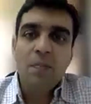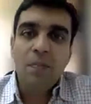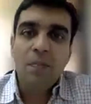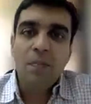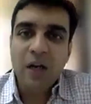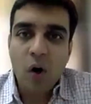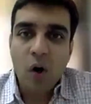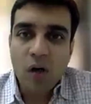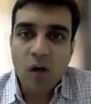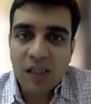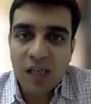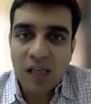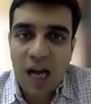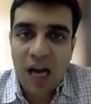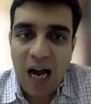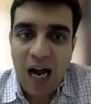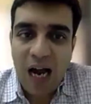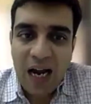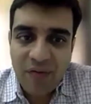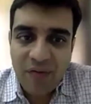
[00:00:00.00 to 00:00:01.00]
Because
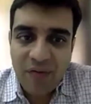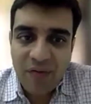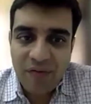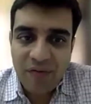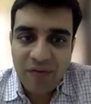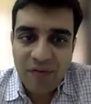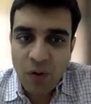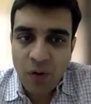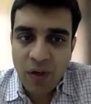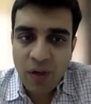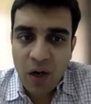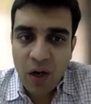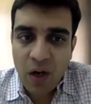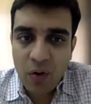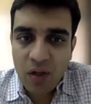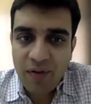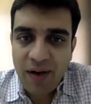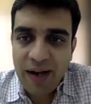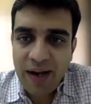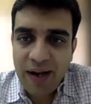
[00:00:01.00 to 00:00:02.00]
I have found
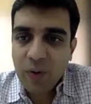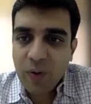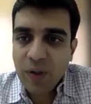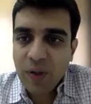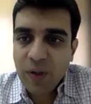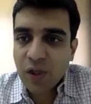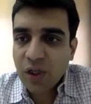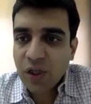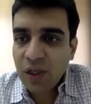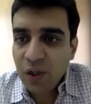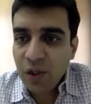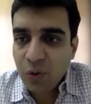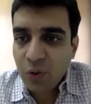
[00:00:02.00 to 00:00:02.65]
out the valuation